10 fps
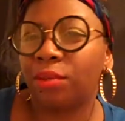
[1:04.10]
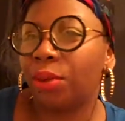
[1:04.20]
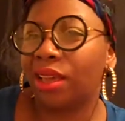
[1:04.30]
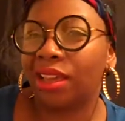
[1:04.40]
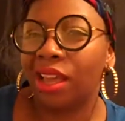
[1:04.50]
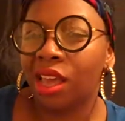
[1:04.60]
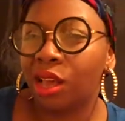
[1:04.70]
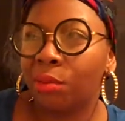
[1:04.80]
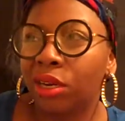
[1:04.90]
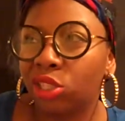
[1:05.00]
to pay
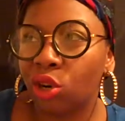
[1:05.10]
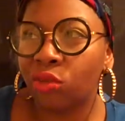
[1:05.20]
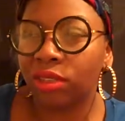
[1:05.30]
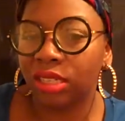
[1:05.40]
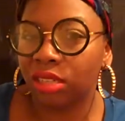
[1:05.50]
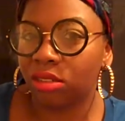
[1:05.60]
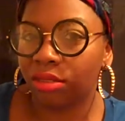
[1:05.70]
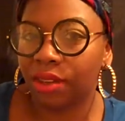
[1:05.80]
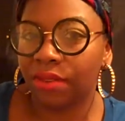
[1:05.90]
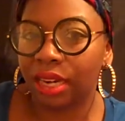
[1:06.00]
much over $6 or
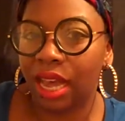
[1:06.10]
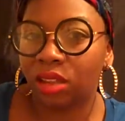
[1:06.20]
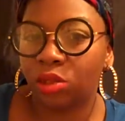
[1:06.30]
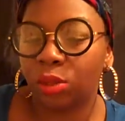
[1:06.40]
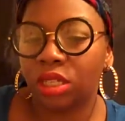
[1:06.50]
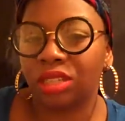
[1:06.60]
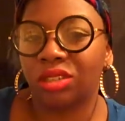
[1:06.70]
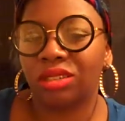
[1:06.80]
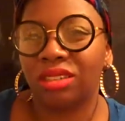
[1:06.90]
$7 because